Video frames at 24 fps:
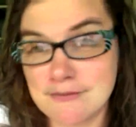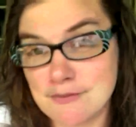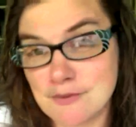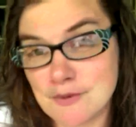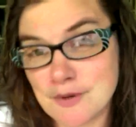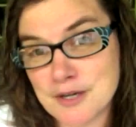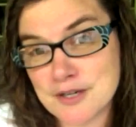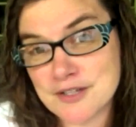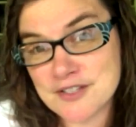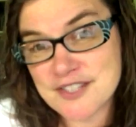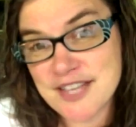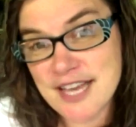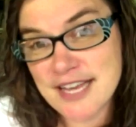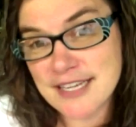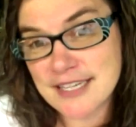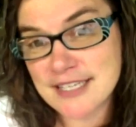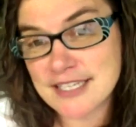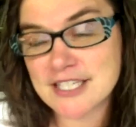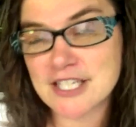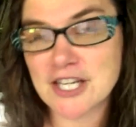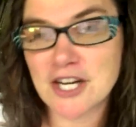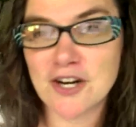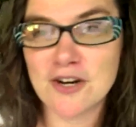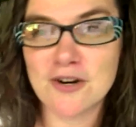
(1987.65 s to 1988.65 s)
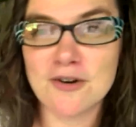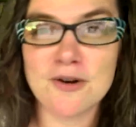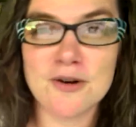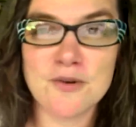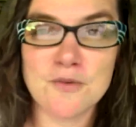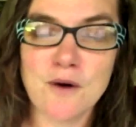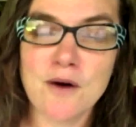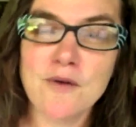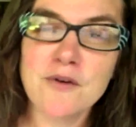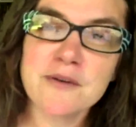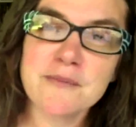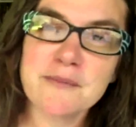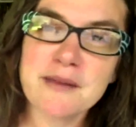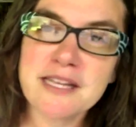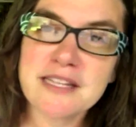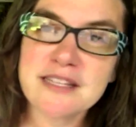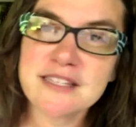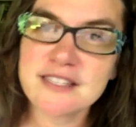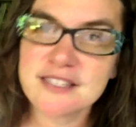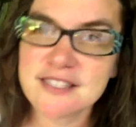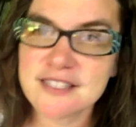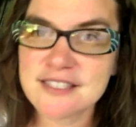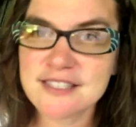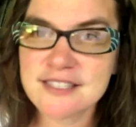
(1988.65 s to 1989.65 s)
where's that going to go and what would make
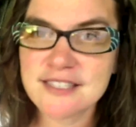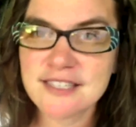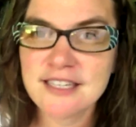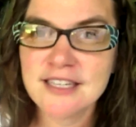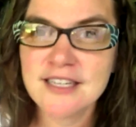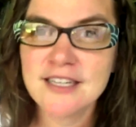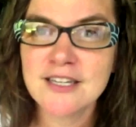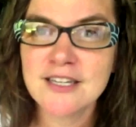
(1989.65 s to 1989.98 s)
this,